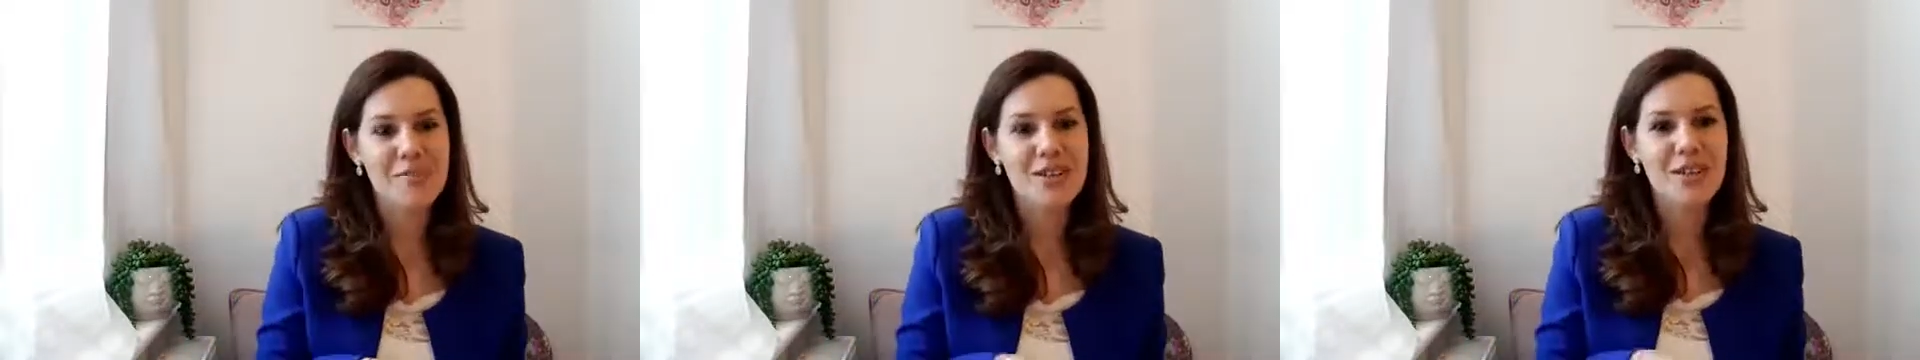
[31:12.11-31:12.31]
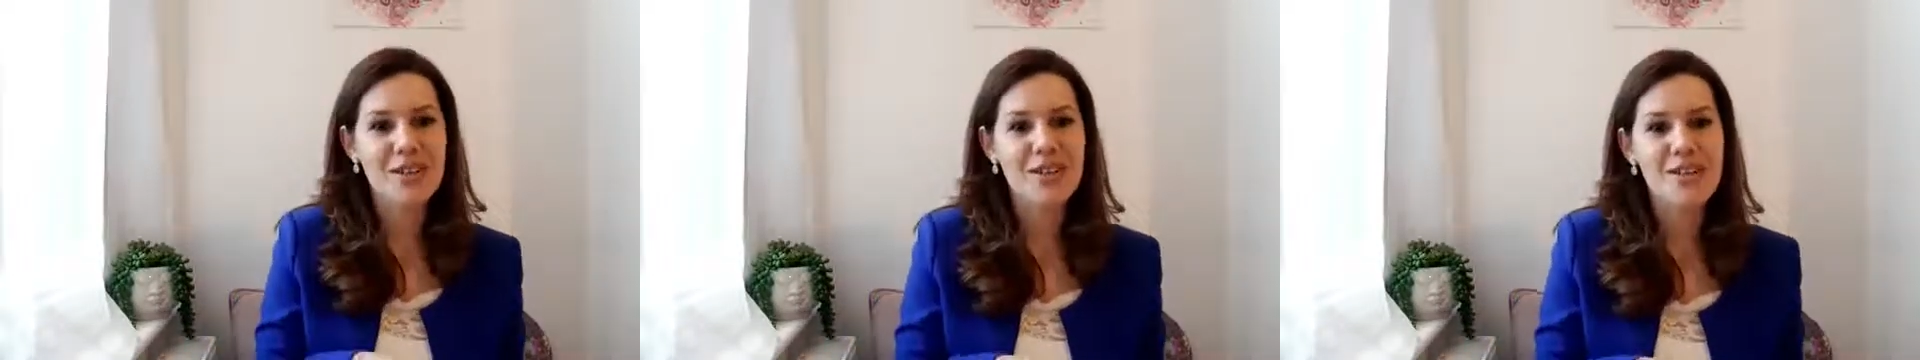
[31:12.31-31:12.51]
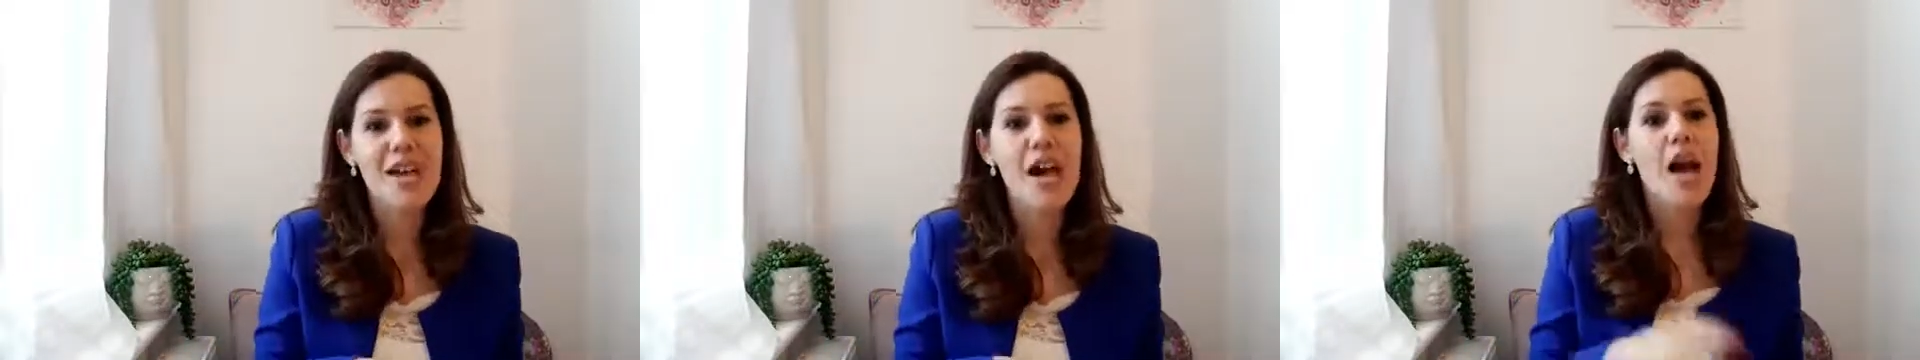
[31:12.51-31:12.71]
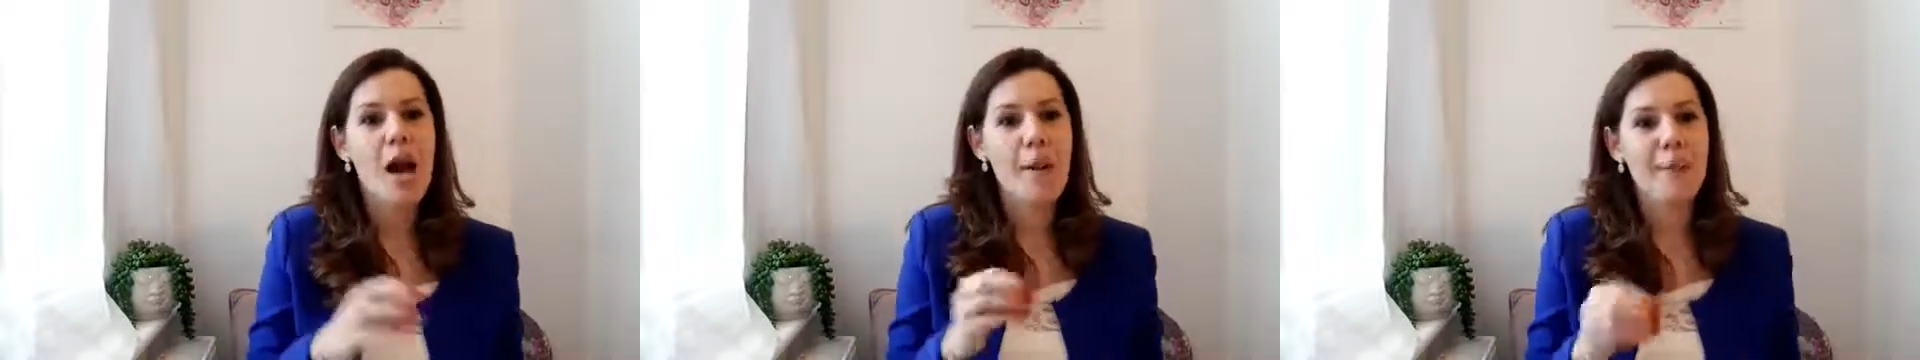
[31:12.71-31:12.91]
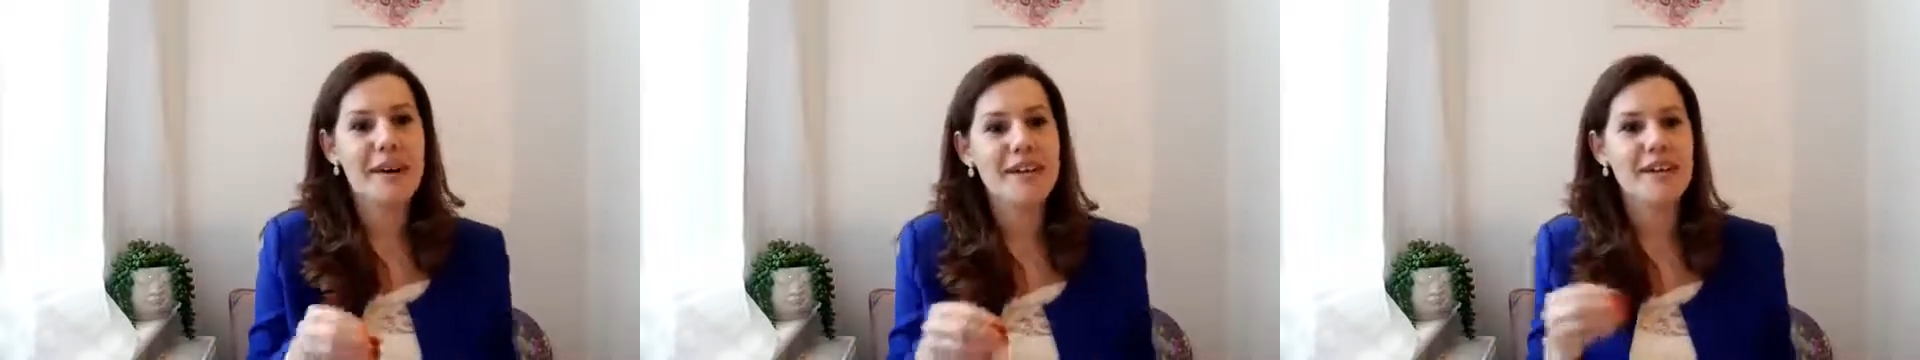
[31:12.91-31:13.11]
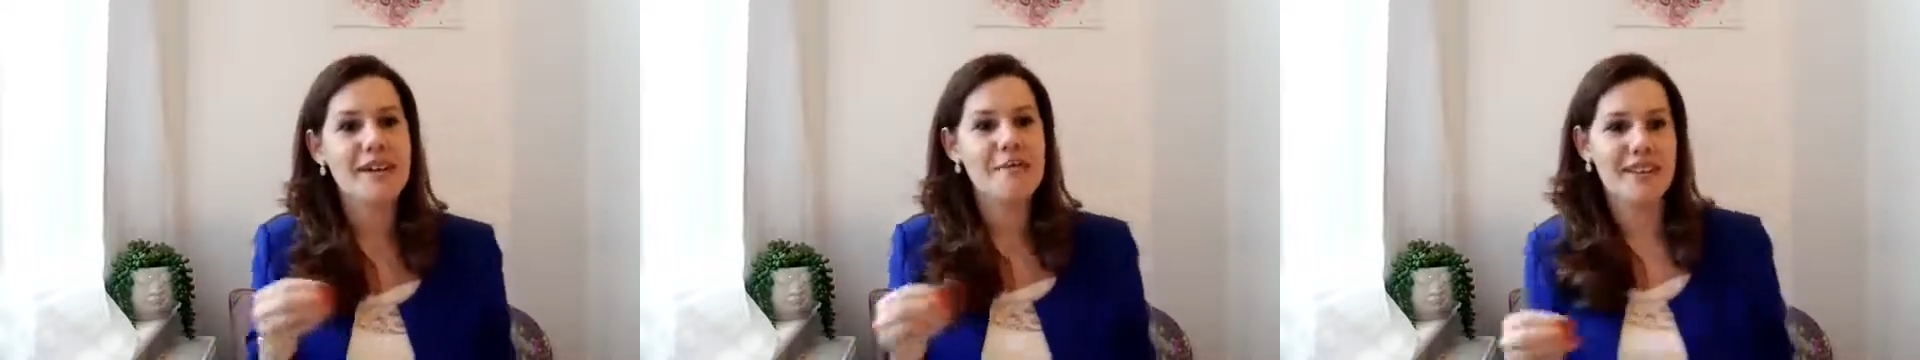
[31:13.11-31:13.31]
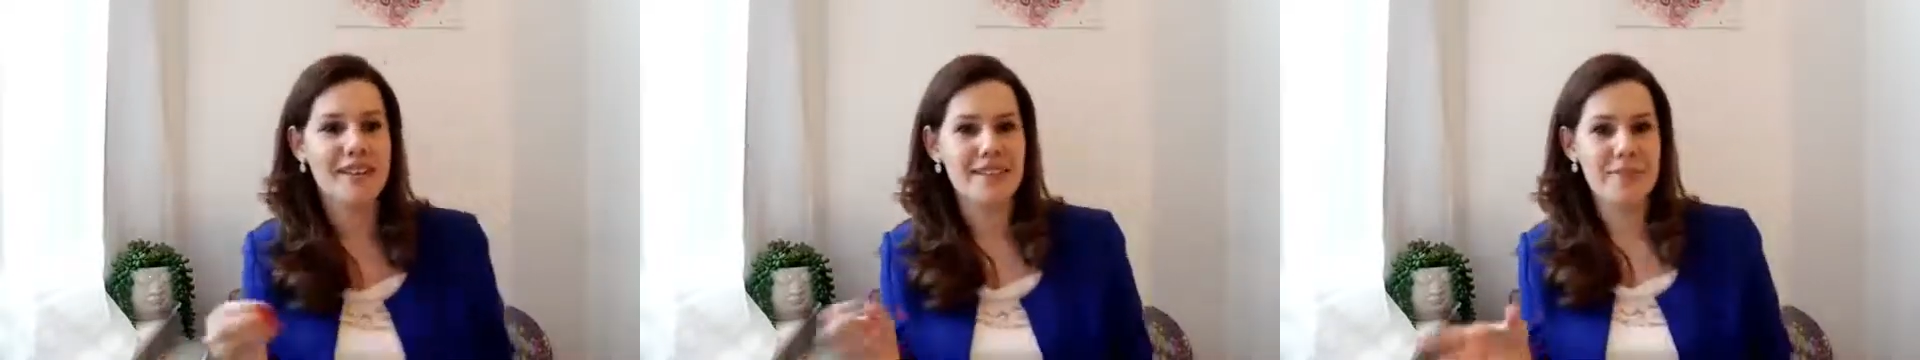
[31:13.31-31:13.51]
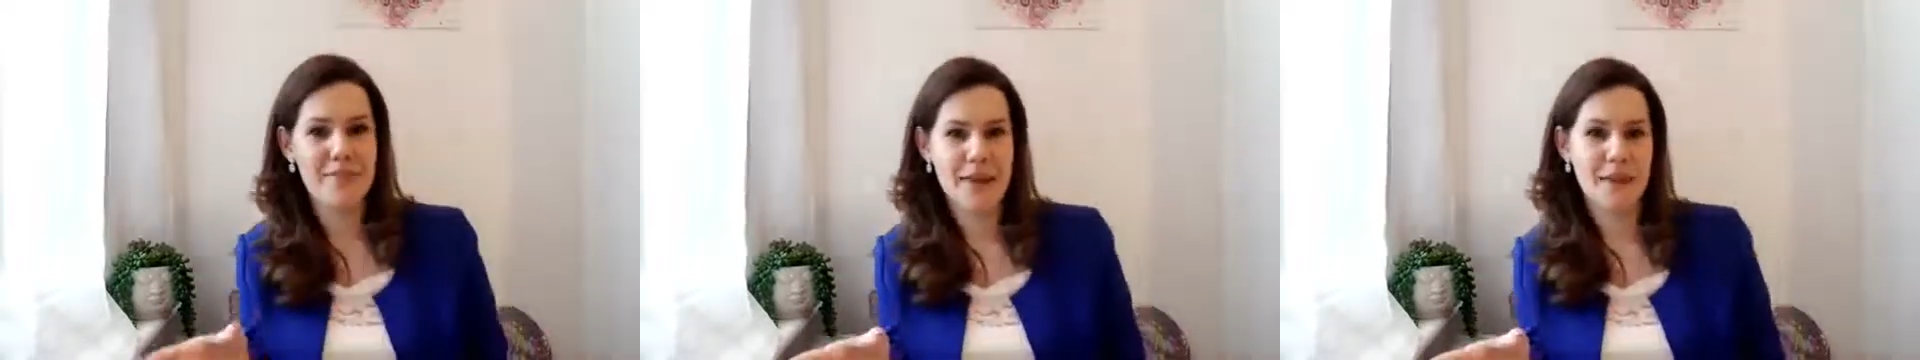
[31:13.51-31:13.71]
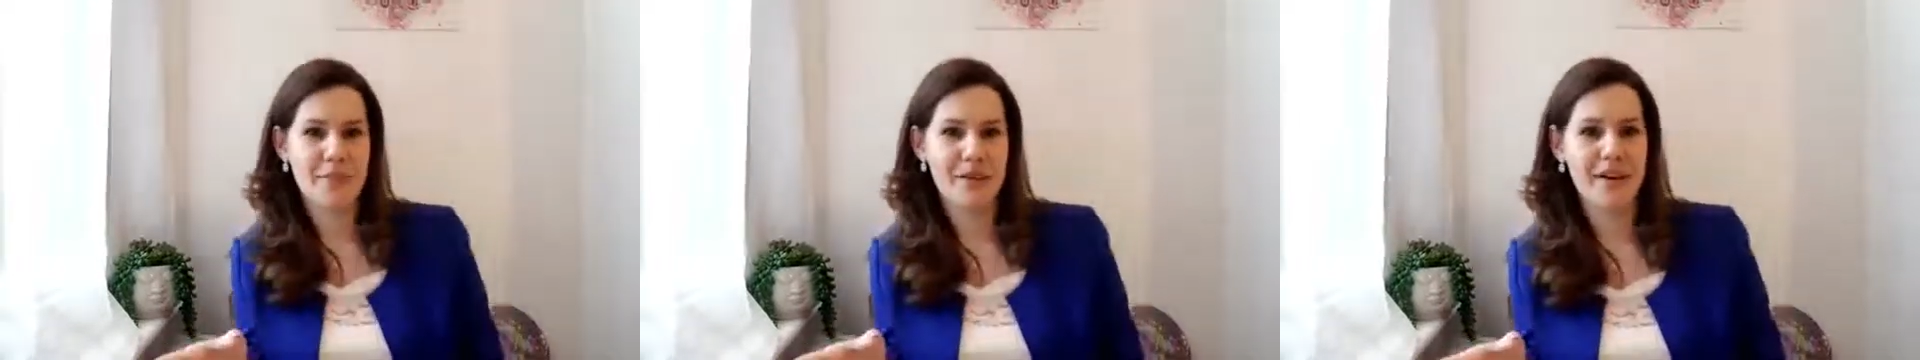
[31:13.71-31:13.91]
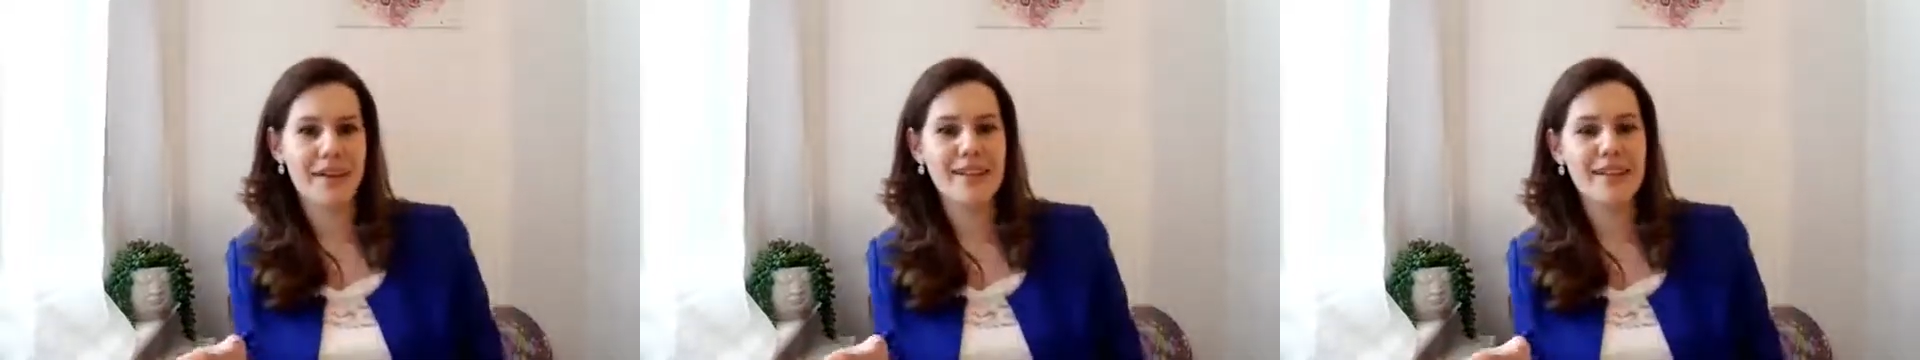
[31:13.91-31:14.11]
because money are made of
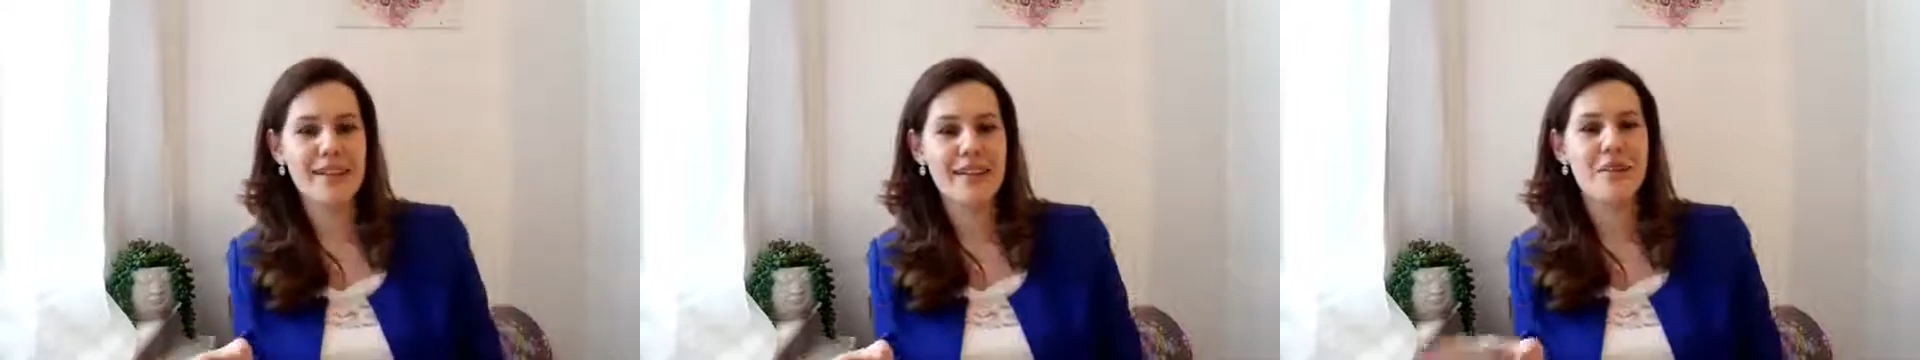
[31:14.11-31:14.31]
paper.